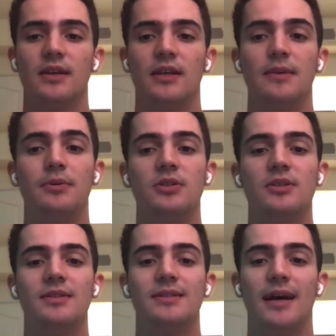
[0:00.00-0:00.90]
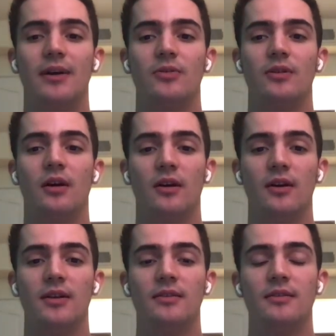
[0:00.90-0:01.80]
it pushes down
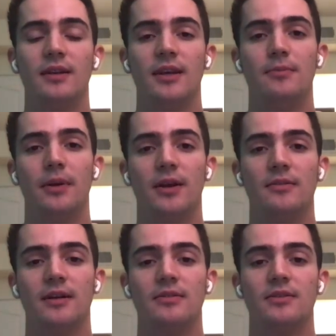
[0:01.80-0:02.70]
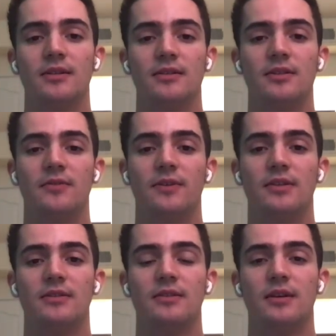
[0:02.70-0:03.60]
on and parallel to the surface,